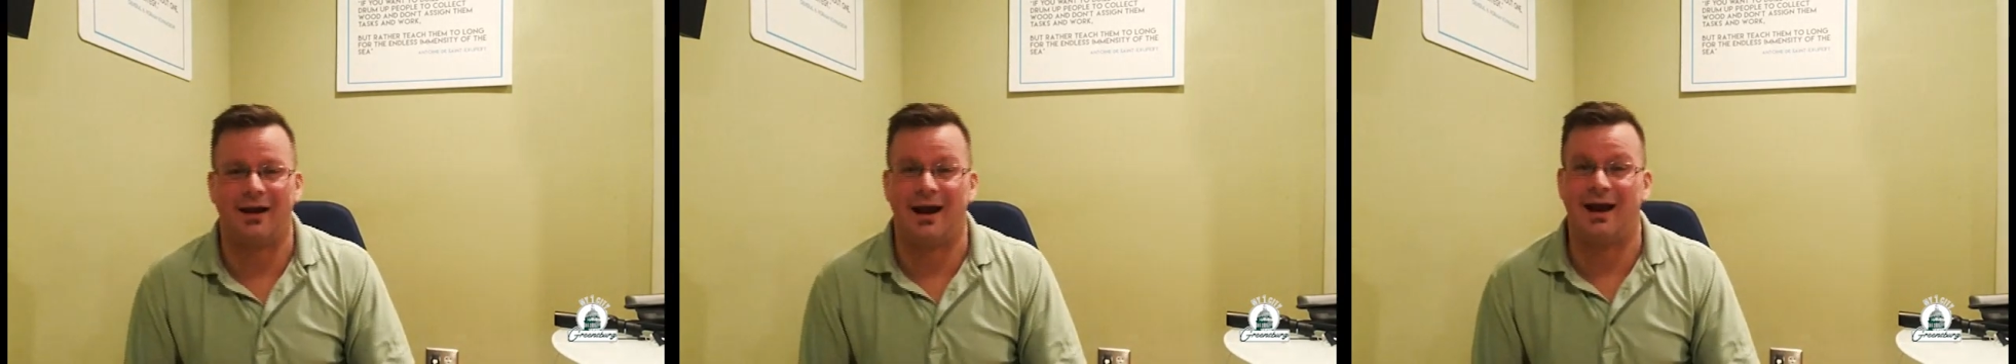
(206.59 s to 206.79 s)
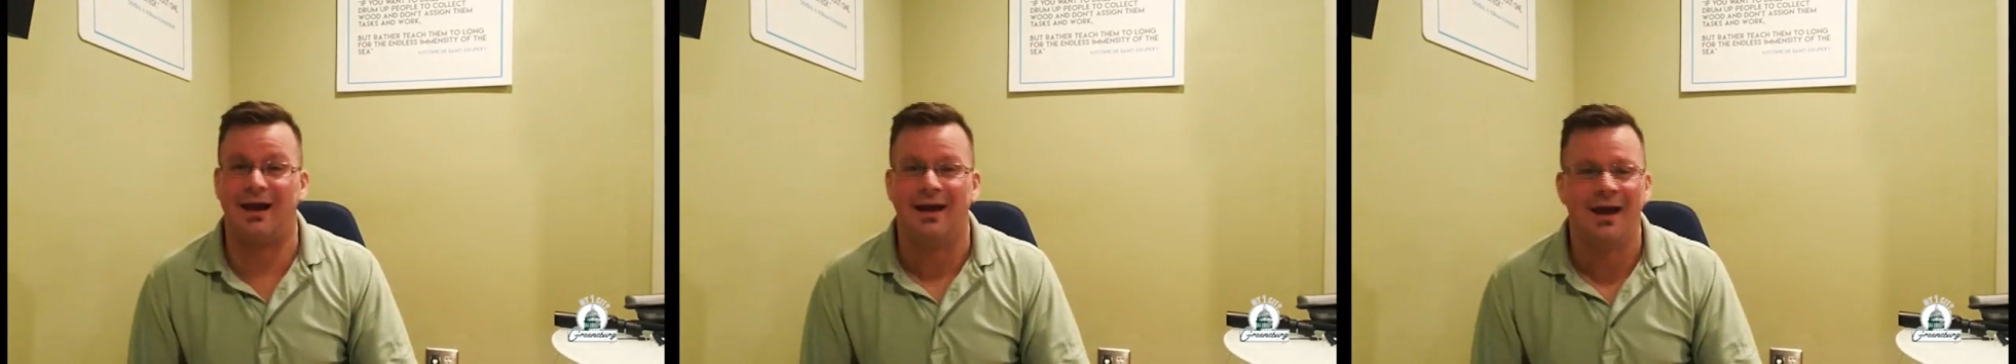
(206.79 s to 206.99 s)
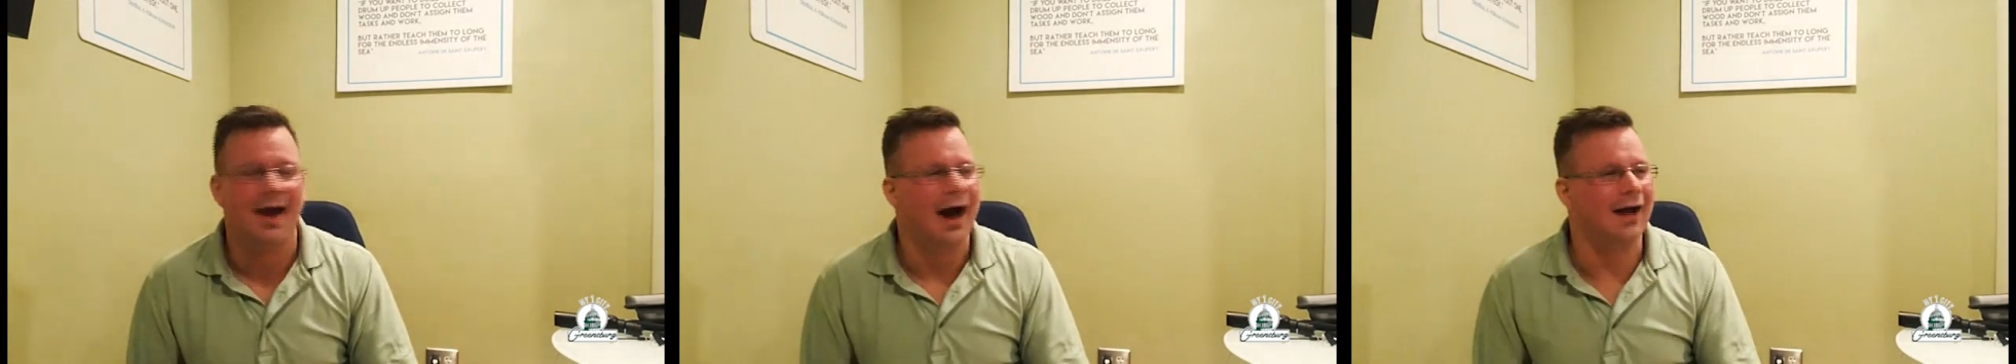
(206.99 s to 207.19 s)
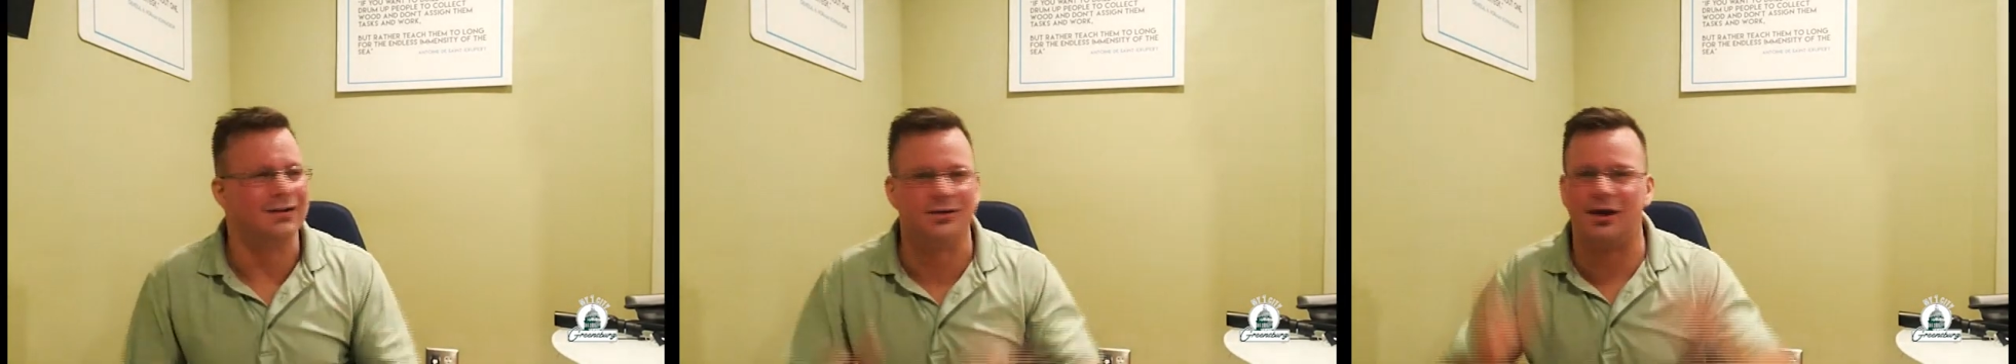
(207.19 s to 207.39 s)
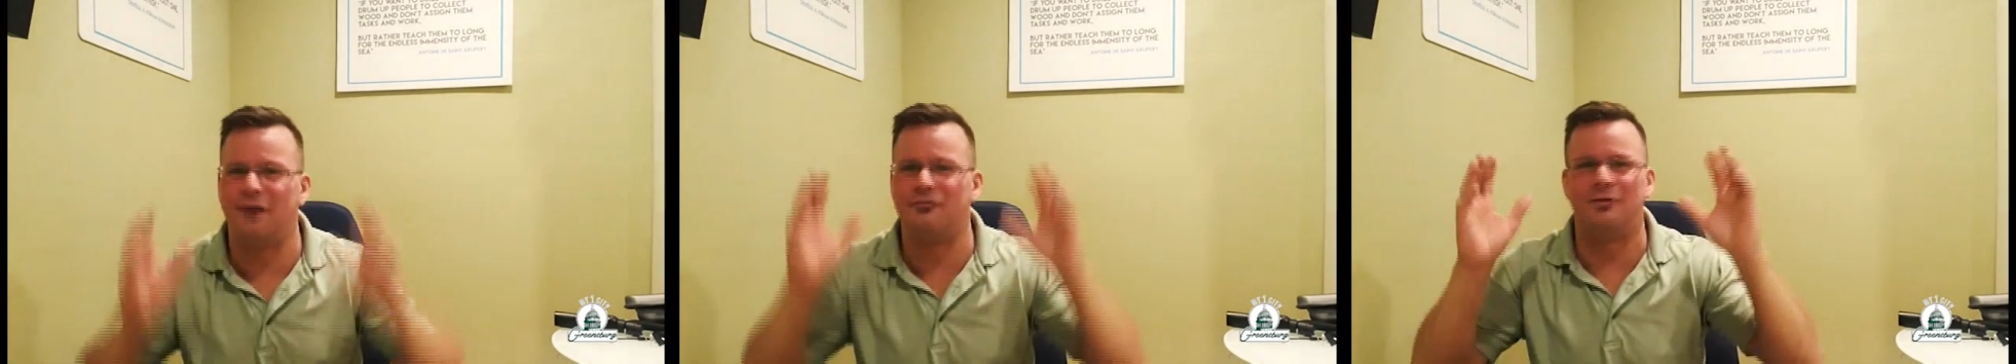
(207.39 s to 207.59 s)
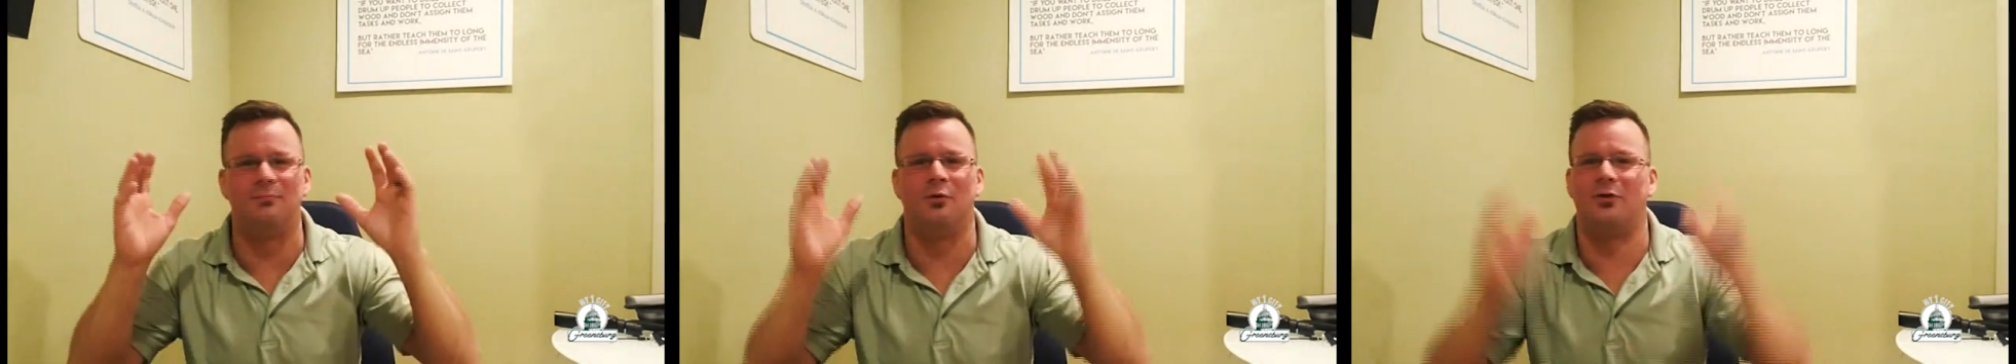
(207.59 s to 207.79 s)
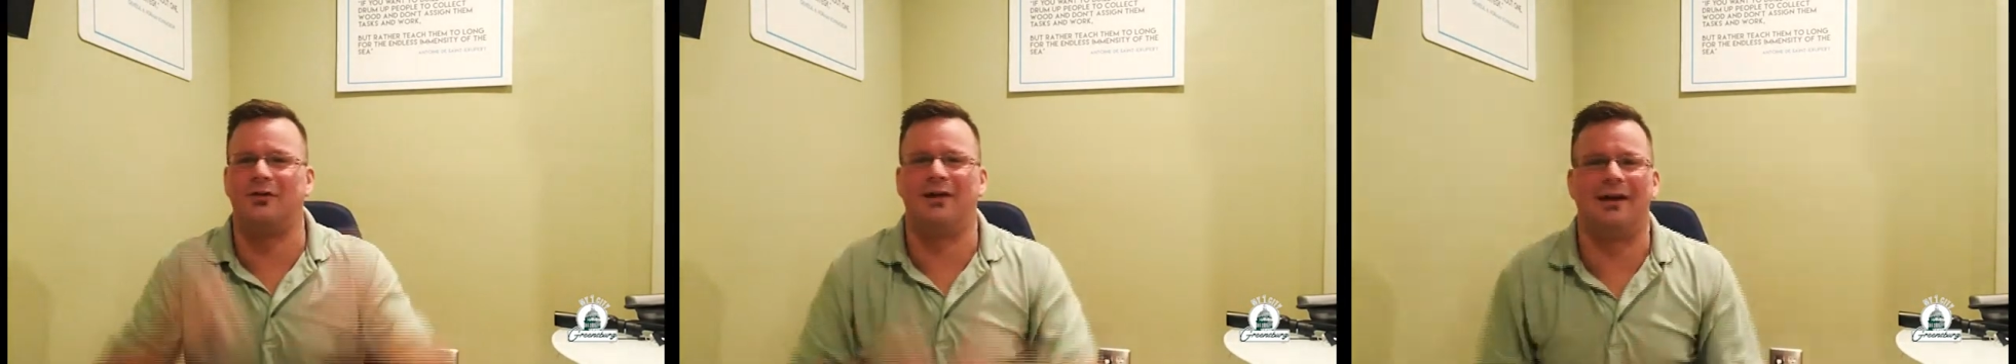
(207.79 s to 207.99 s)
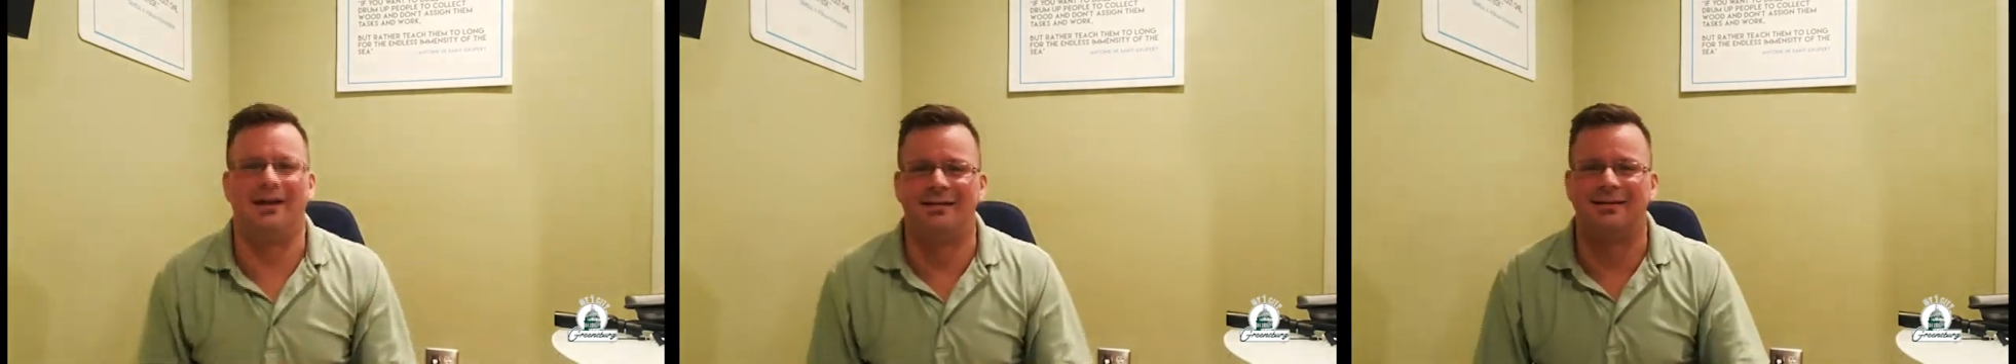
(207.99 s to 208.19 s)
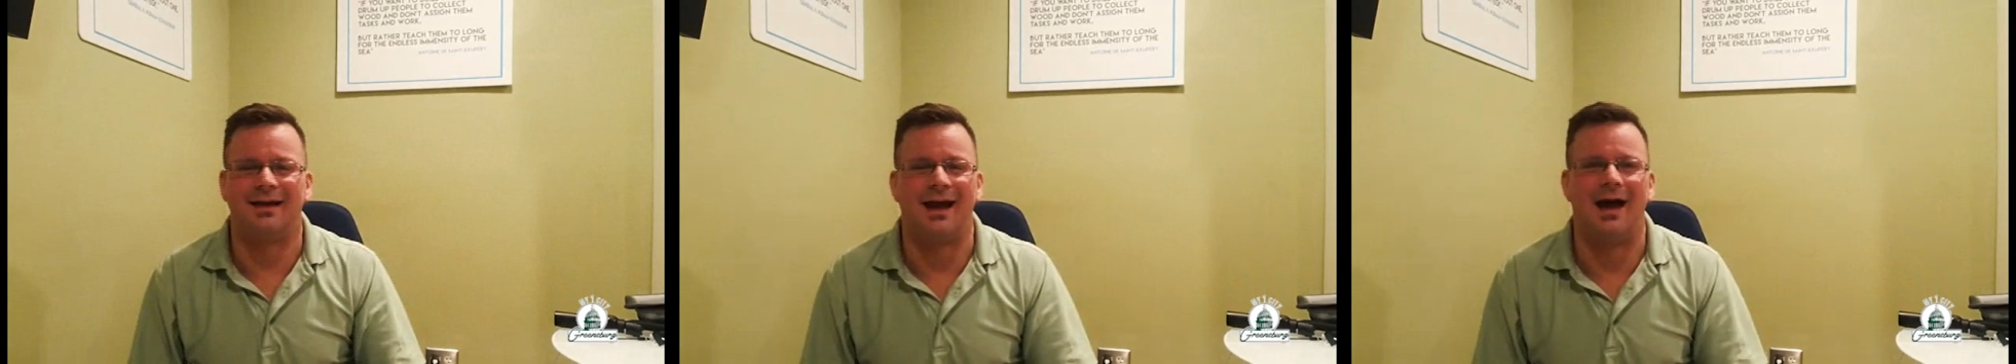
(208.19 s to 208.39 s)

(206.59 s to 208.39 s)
and I love it more than anything.